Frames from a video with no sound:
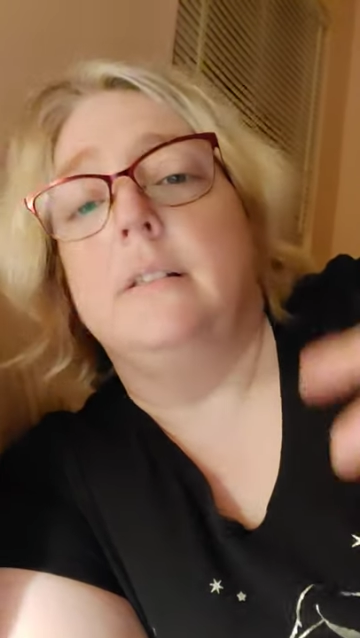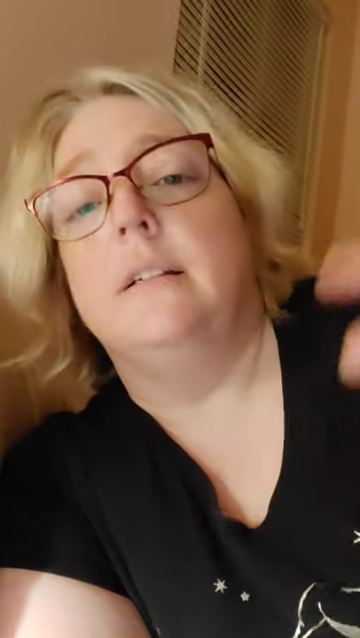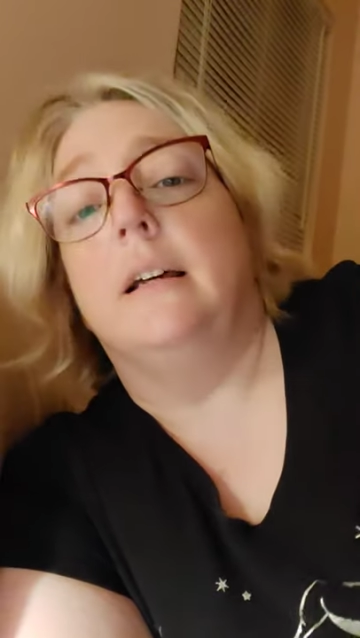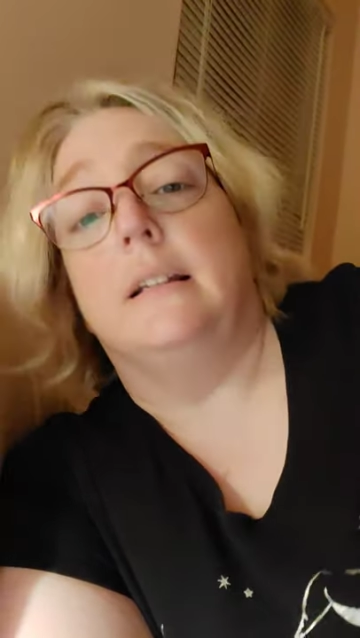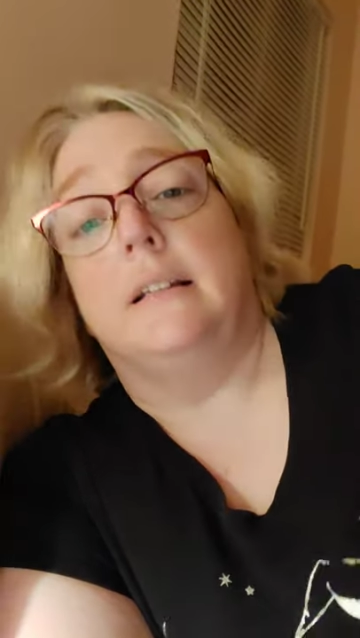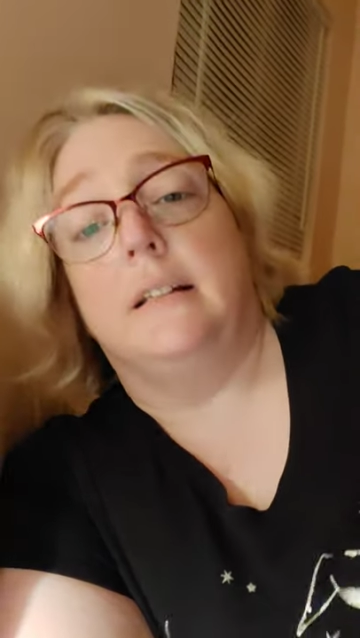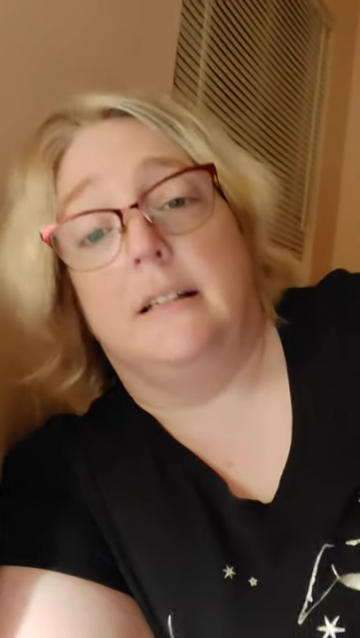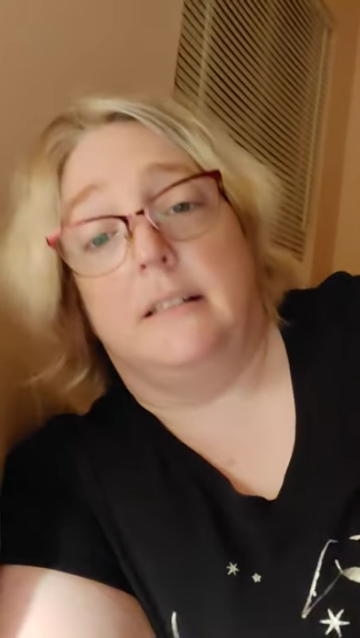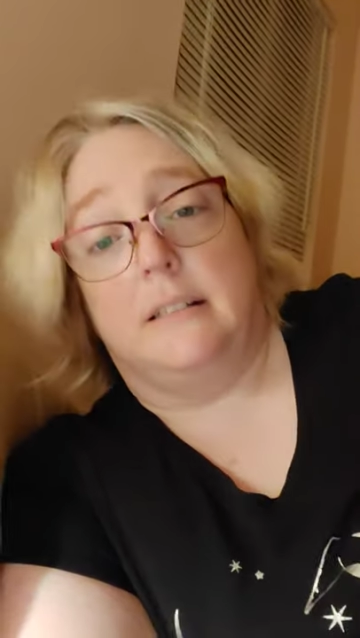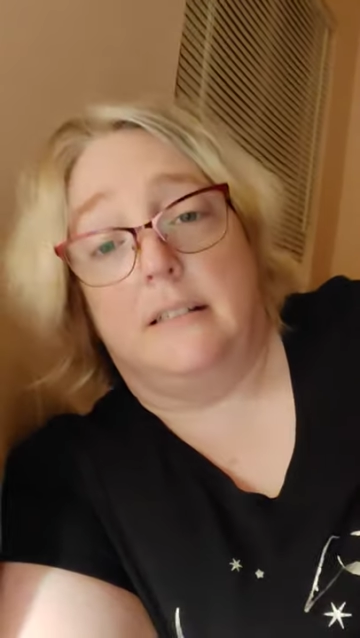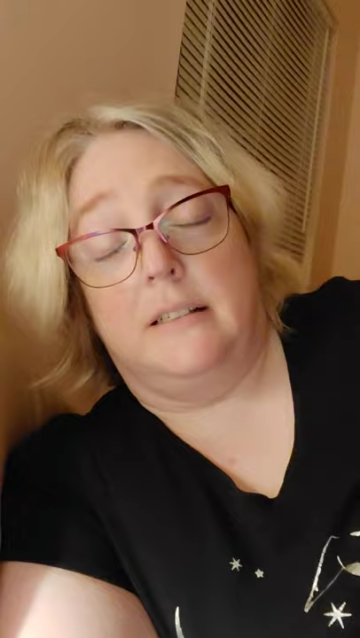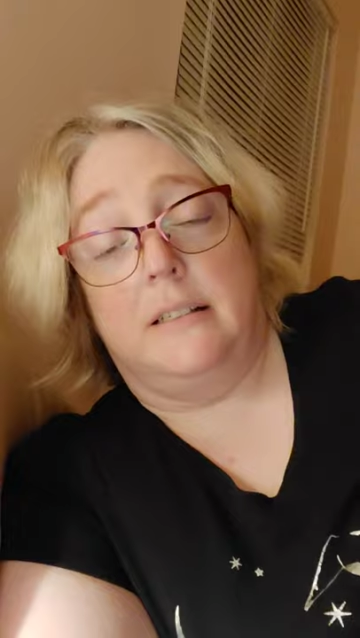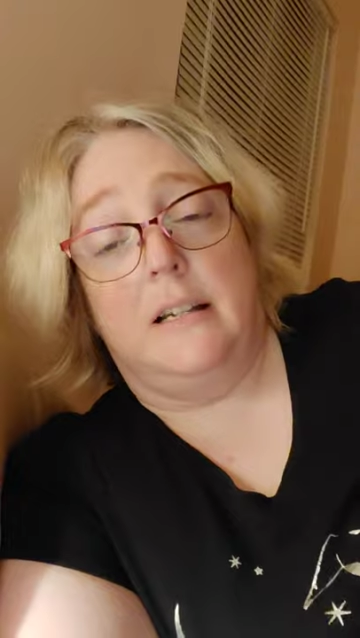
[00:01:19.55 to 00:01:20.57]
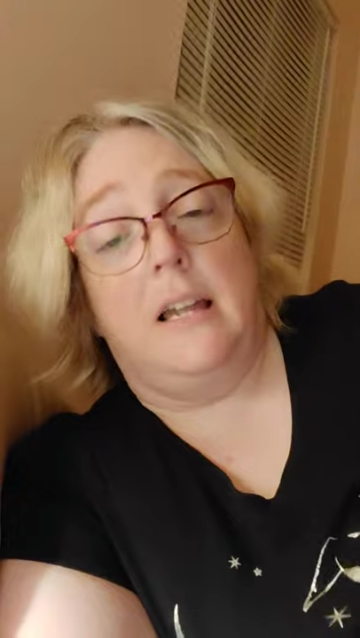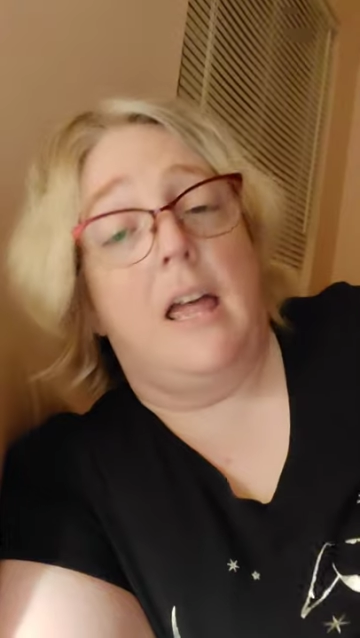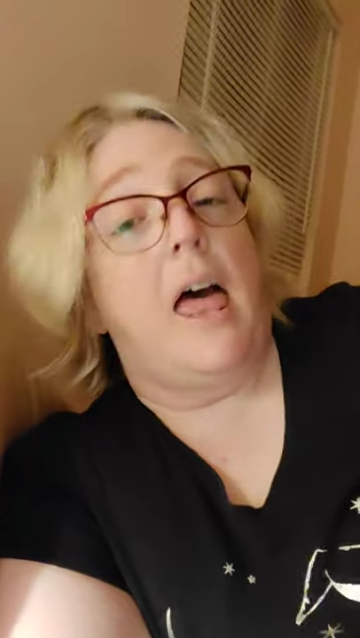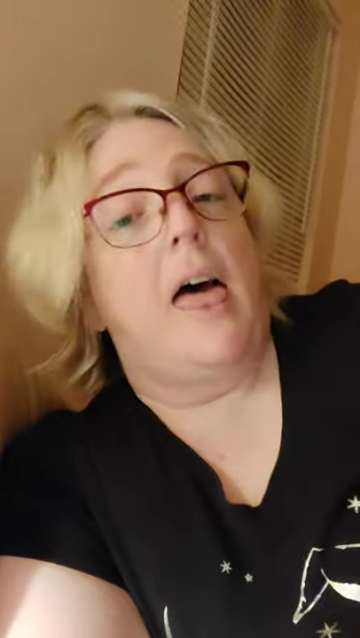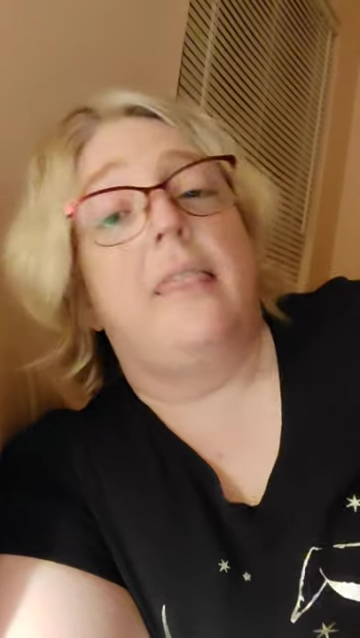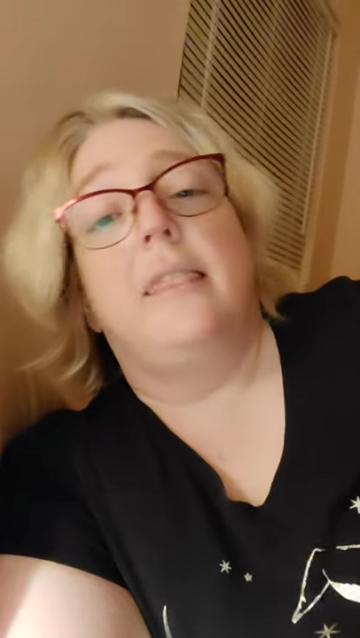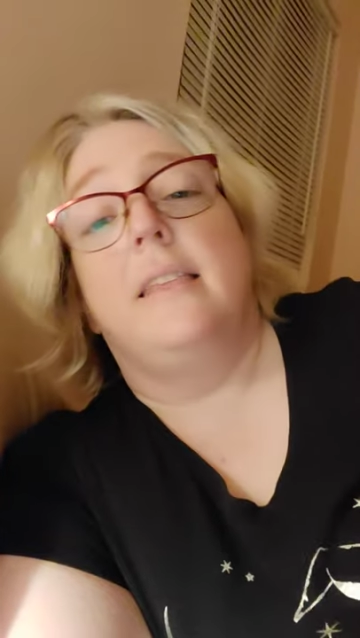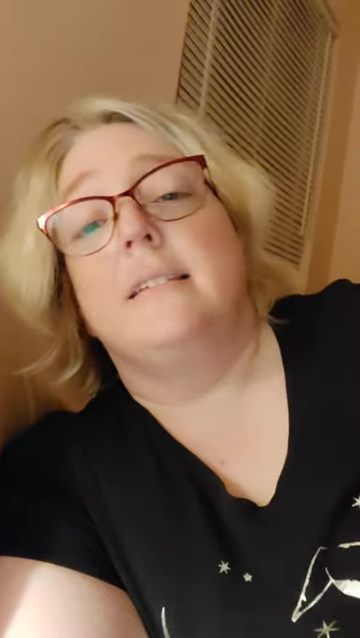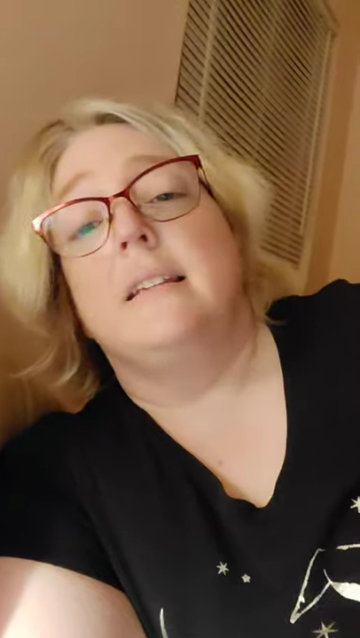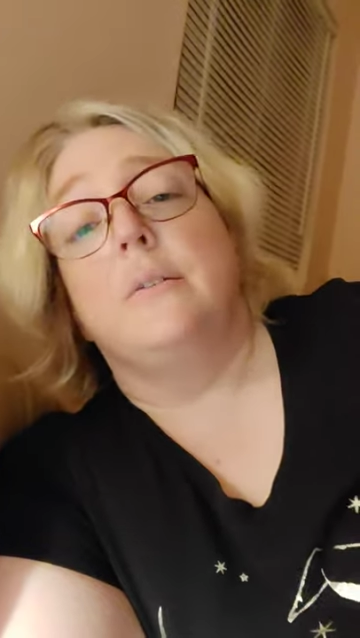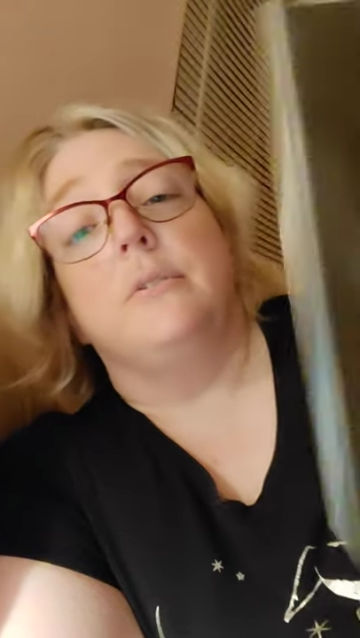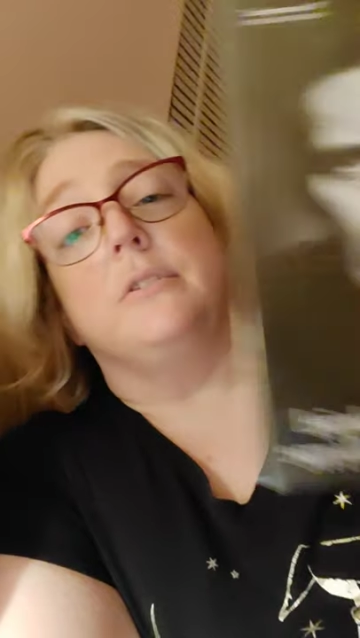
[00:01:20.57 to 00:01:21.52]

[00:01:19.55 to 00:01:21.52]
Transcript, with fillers: yada yada. This thing